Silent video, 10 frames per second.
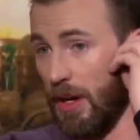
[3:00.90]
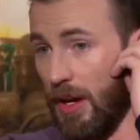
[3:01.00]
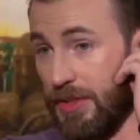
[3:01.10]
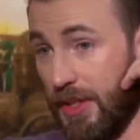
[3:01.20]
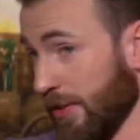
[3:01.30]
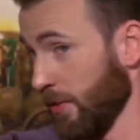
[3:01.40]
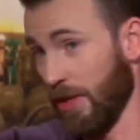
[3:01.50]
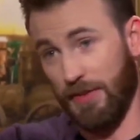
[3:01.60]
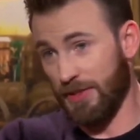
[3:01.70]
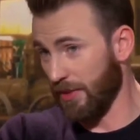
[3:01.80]
embarrassing because
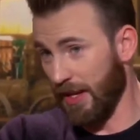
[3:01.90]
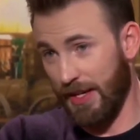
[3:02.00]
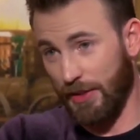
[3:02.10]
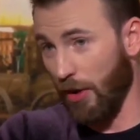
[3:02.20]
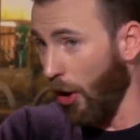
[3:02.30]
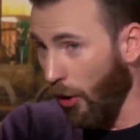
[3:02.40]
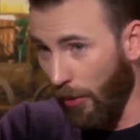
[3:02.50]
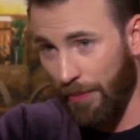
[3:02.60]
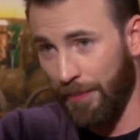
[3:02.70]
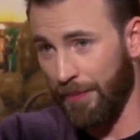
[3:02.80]
one of us would have had to go
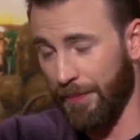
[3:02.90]
home.